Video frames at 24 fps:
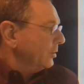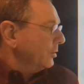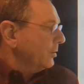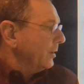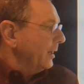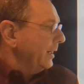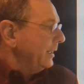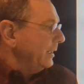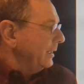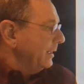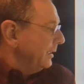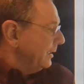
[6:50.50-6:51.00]

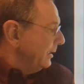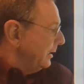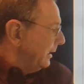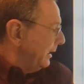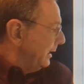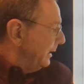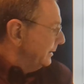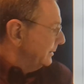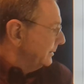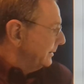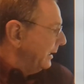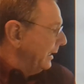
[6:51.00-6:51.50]
gradient
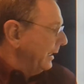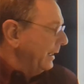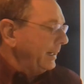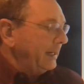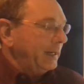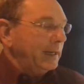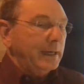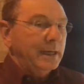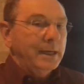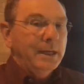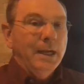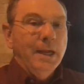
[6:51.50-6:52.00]
is
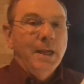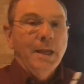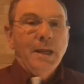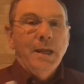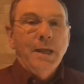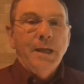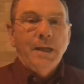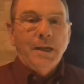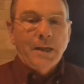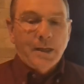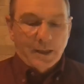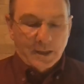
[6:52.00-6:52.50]
a
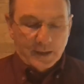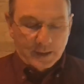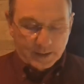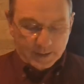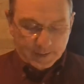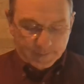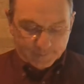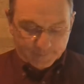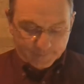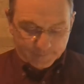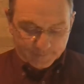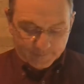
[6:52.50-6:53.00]

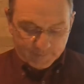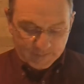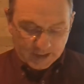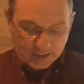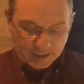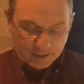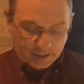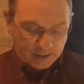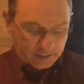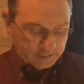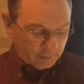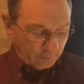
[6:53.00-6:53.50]

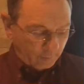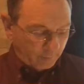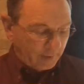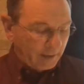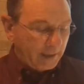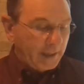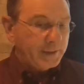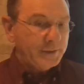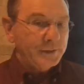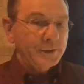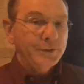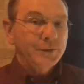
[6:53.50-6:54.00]

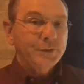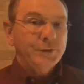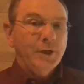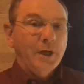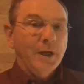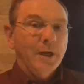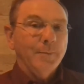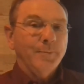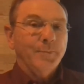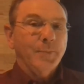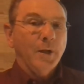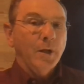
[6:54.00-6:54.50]

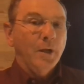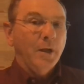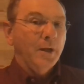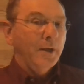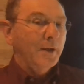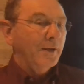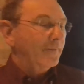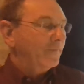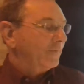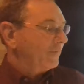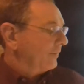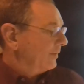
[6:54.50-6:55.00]
relationship
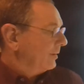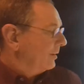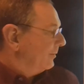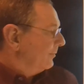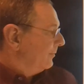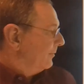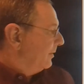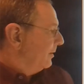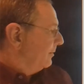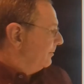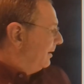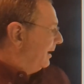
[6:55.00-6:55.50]
of
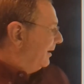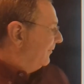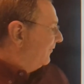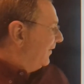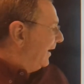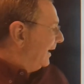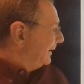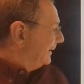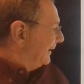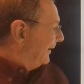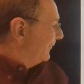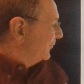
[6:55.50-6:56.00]

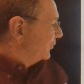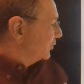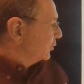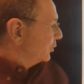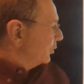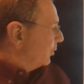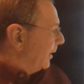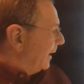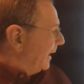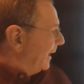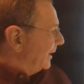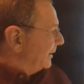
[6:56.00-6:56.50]
effective
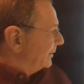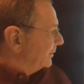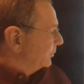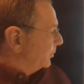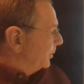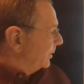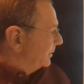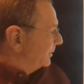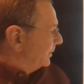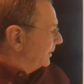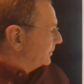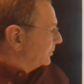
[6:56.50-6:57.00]
stress,
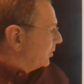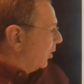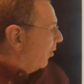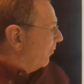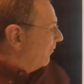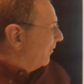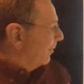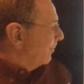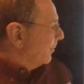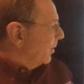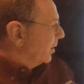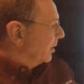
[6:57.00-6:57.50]
which is
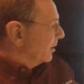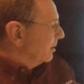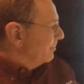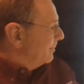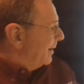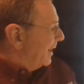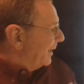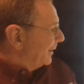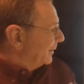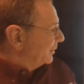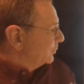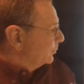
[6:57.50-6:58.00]
overburden
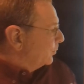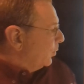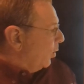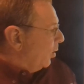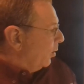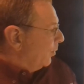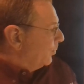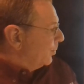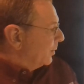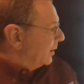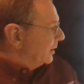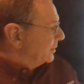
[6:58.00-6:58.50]
minus
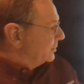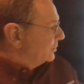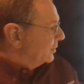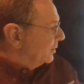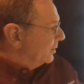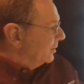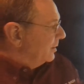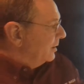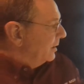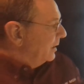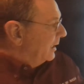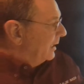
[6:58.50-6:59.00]
pore pressure,